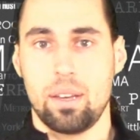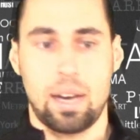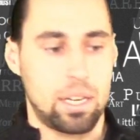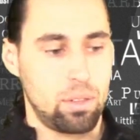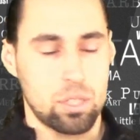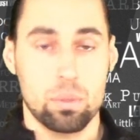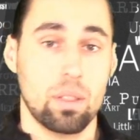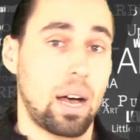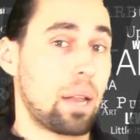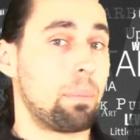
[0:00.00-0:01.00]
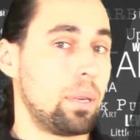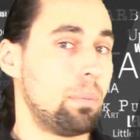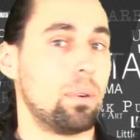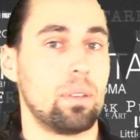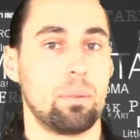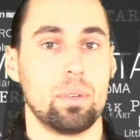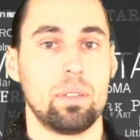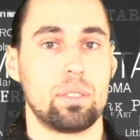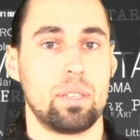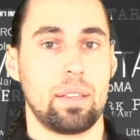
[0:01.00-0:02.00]
I do this with a lot of people in
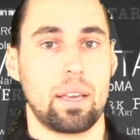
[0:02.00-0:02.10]
real estate.